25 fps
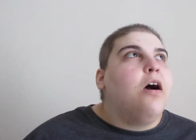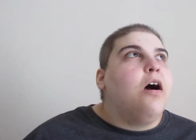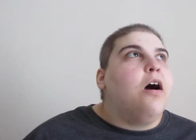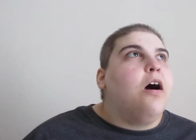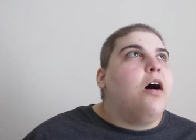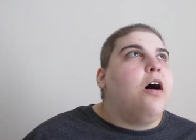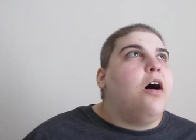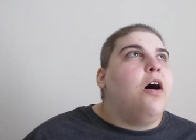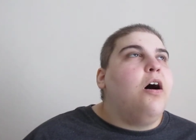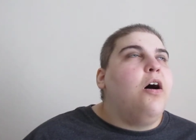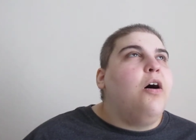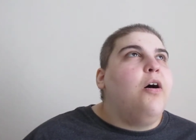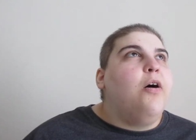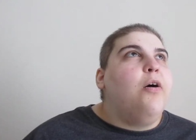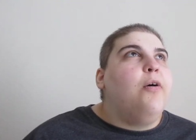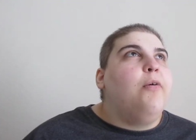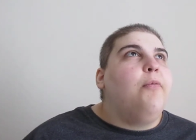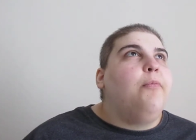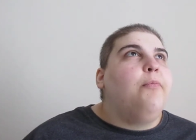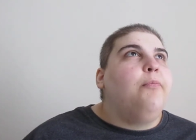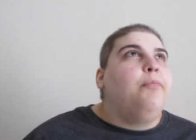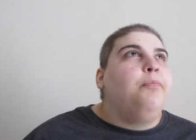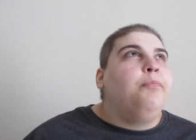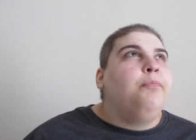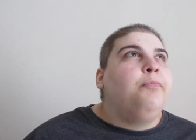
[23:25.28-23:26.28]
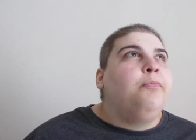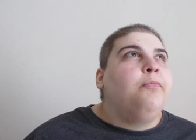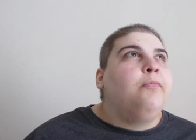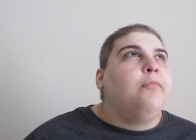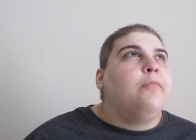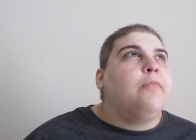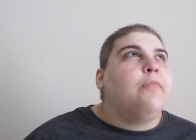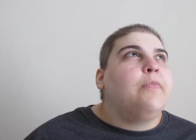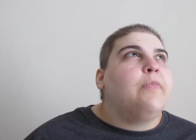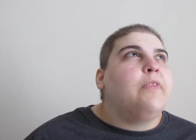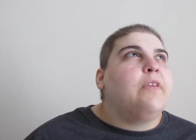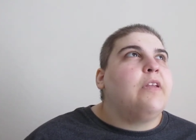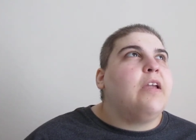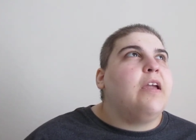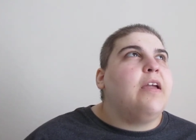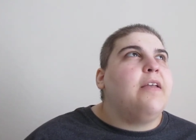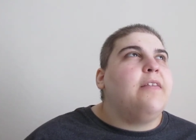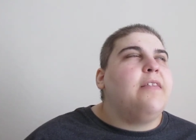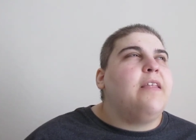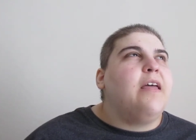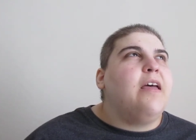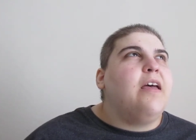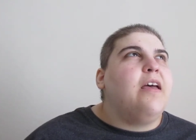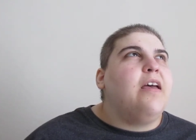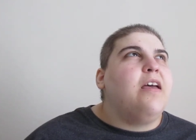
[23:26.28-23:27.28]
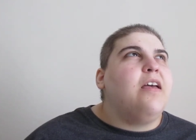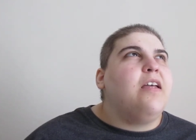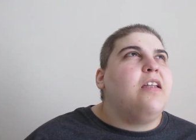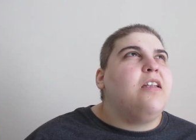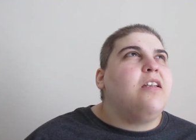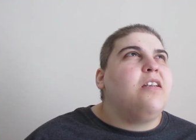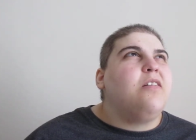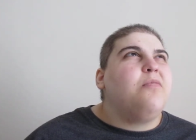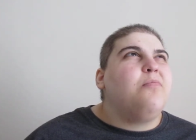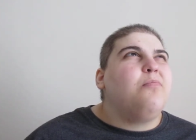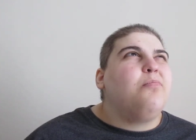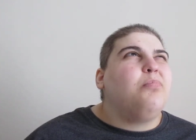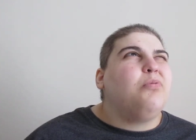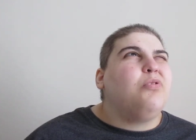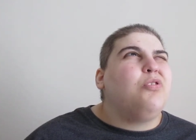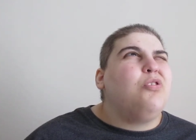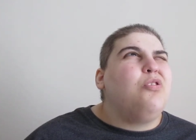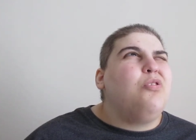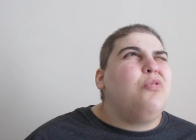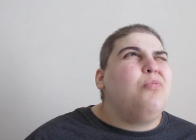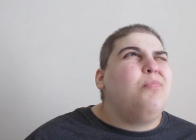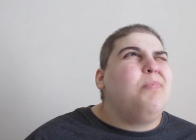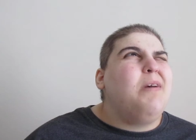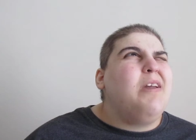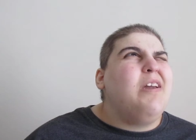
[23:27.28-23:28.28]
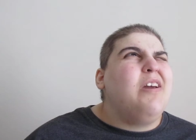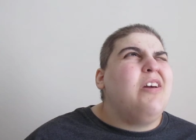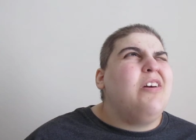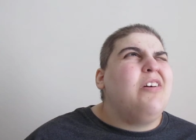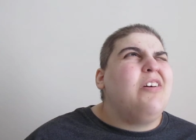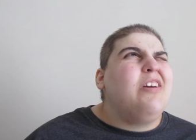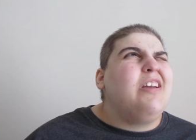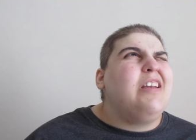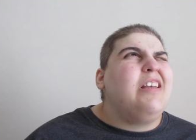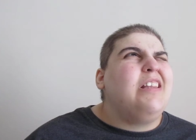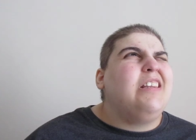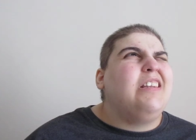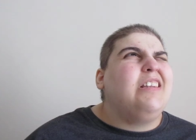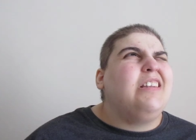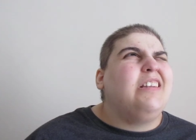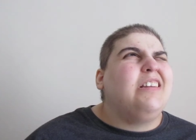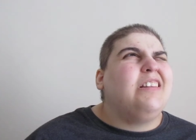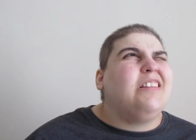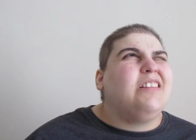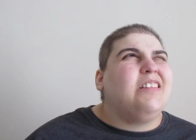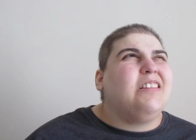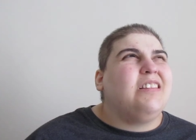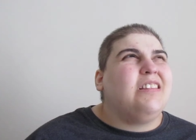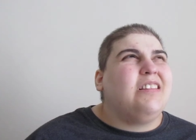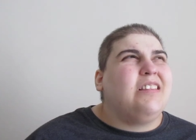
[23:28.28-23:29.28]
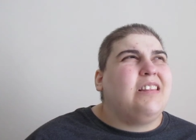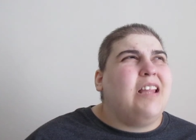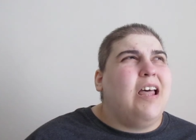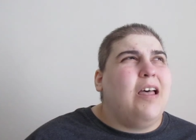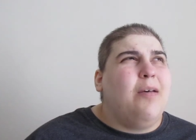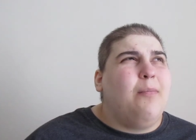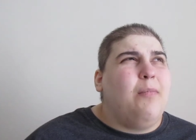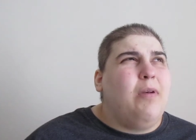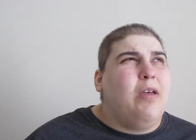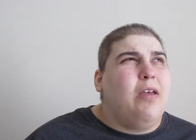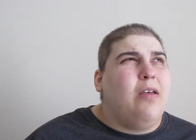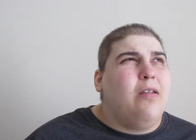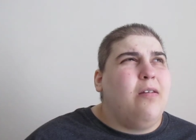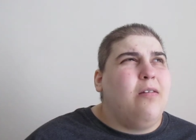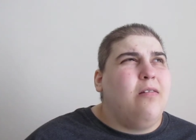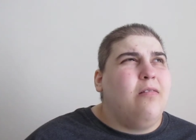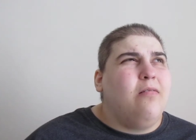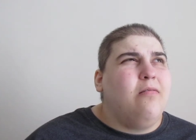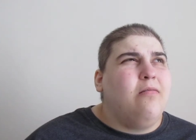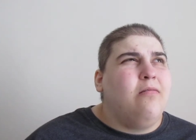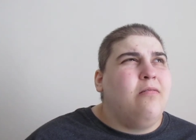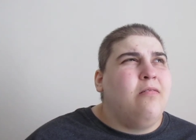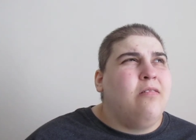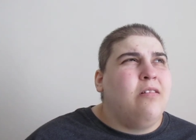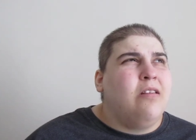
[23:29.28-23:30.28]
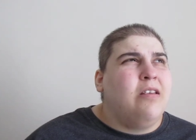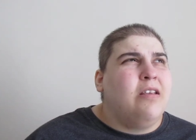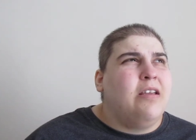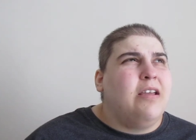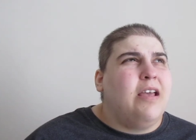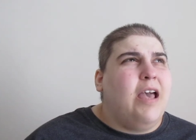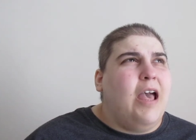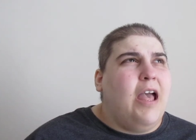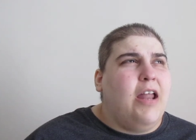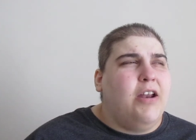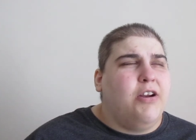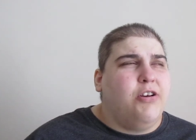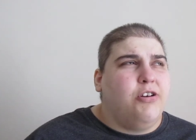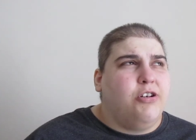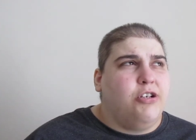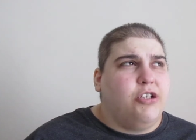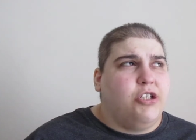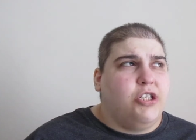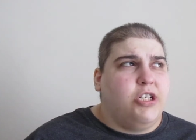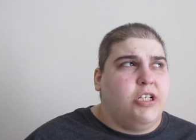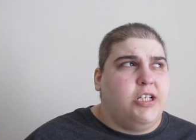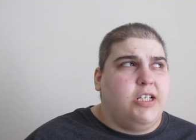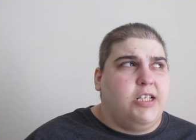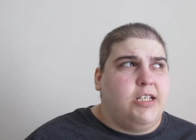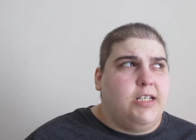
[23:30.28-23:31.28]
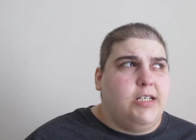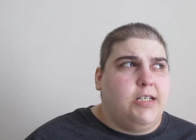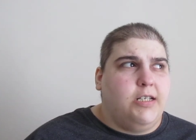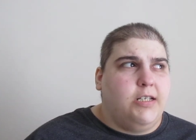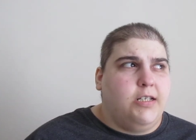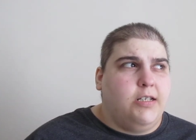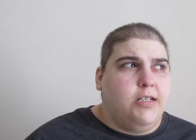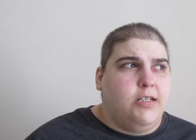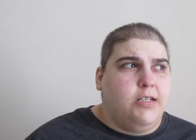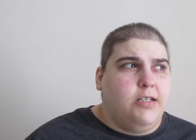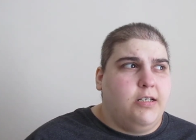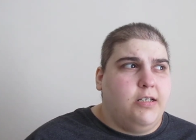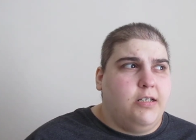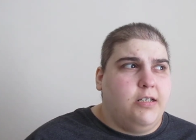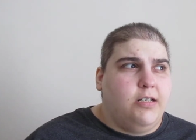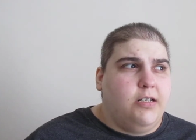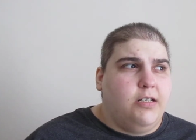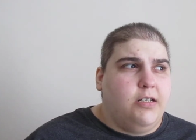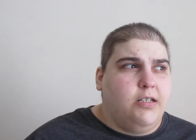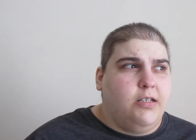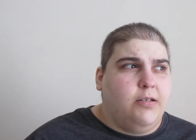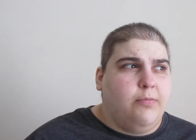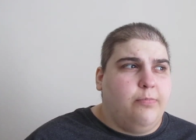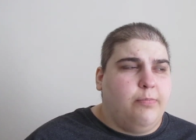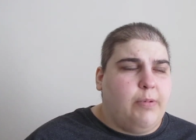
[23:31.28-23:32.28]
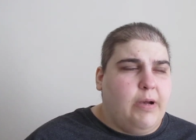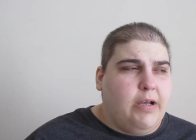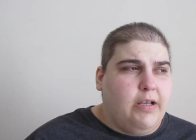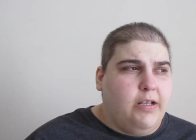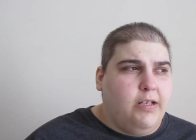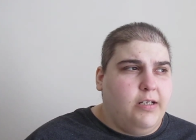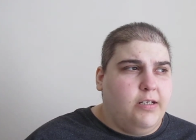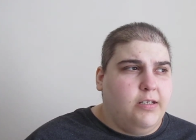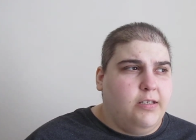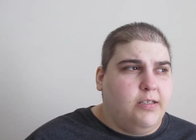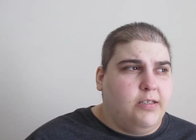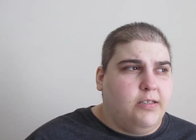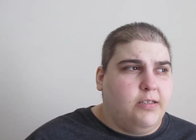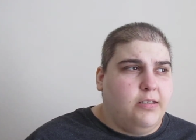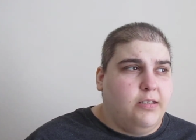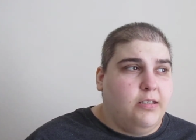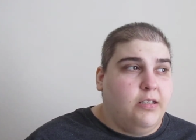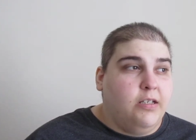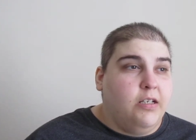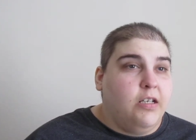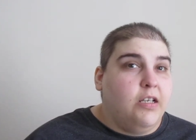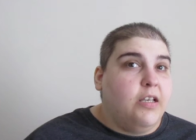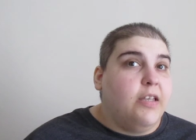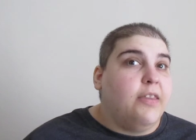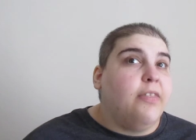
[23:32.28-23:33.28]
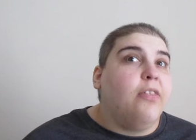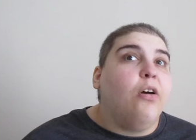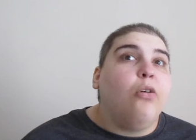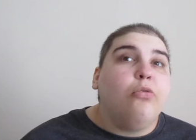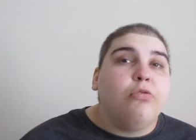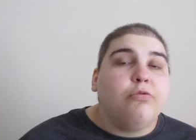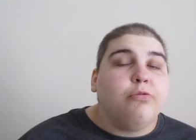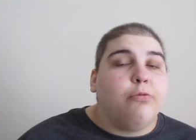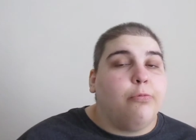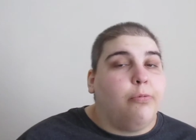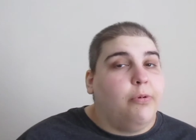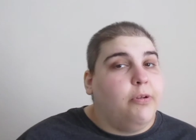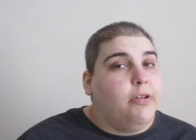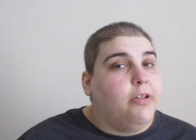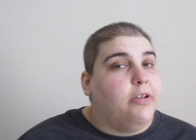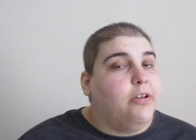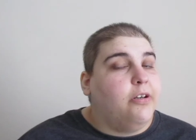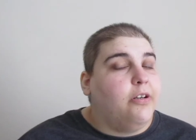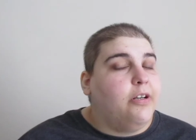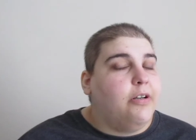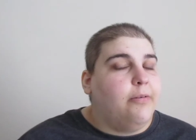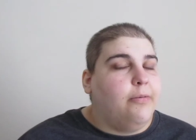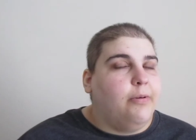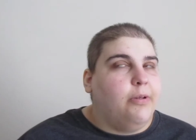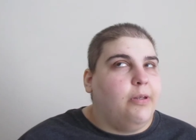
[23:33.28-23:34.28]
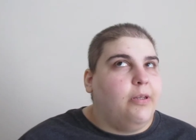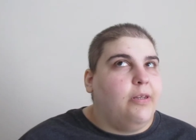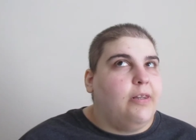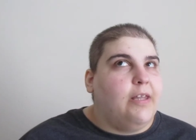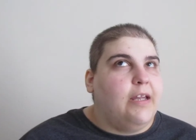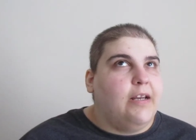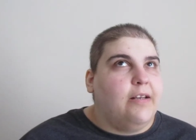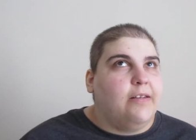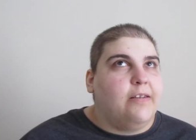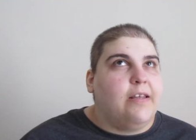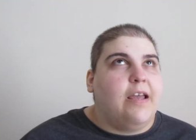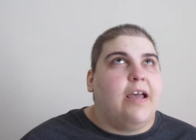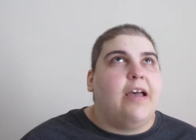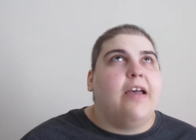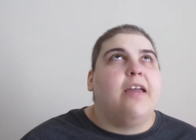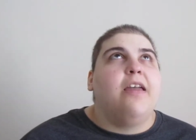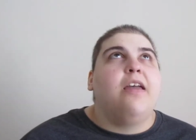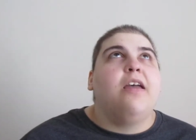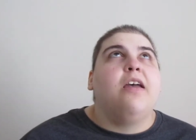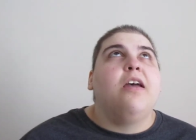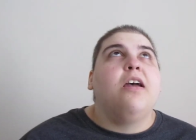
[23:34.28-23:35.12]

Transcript: Um, and then blueberry, lemon, energy bites. And those were really good. I really liked that.